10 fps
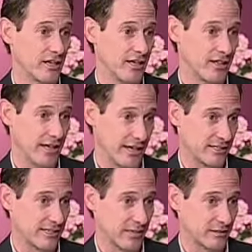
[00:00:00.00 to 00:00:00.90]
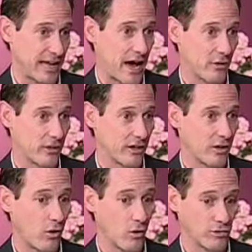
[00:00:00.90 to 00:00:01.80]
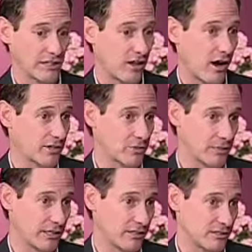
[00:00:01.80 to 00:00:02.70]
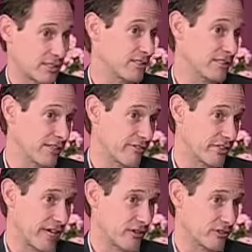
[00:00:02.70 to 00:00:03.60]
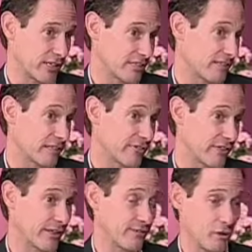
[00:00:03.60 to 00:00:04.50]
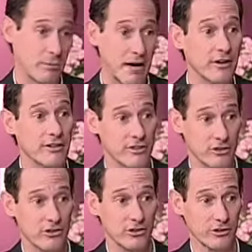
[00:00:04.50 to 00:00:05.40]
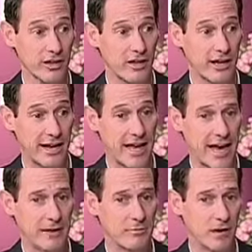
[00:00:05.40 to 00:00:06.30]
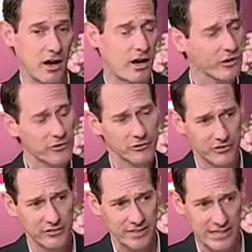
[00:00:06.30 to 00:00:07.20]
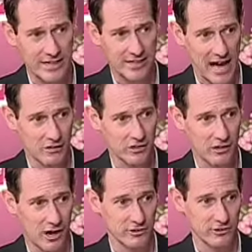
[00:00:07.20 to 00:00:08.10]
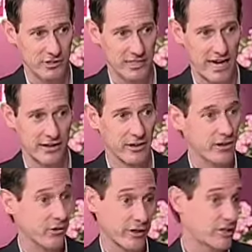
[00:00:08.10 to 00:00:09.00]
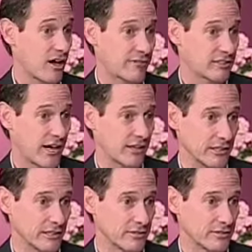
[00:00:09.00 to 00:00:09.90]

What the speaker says: that I settled out only cost me $67,000. I settled everything for about a third and had $115,000 in debt written off entirely.